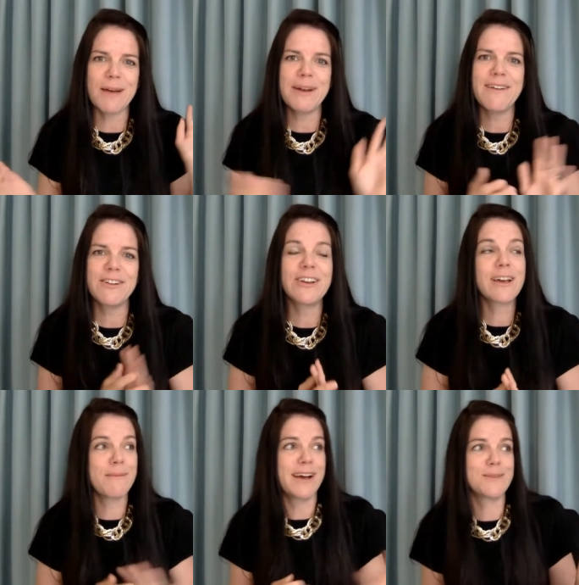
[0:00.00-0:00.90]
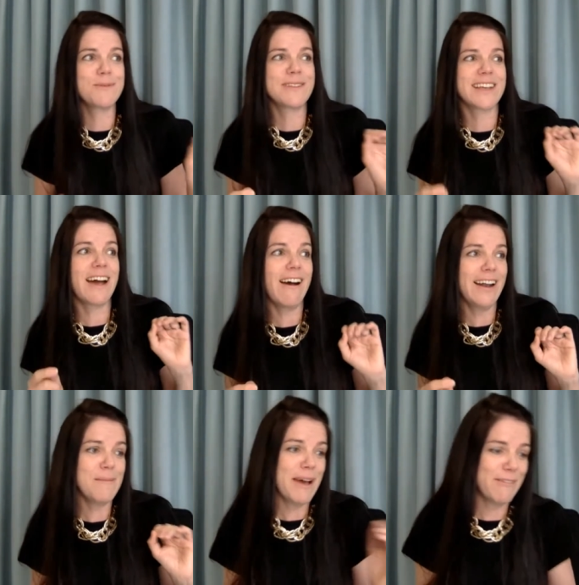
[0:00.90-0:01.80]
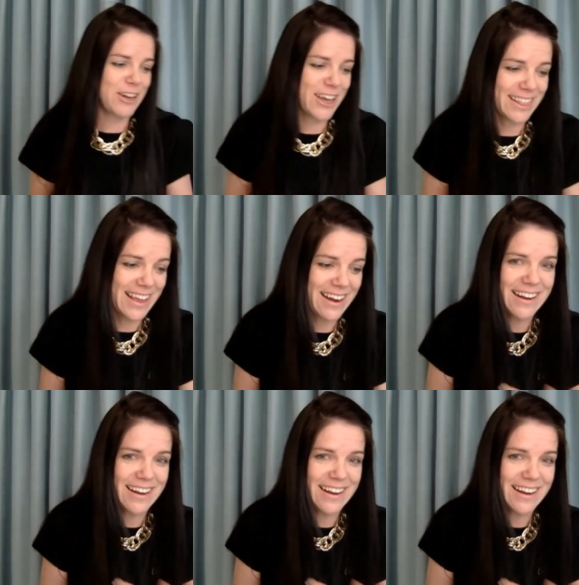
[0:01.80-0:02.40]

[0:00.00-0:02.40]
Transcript: Come and have a look. And my husband was like, oh, let me have a look at that.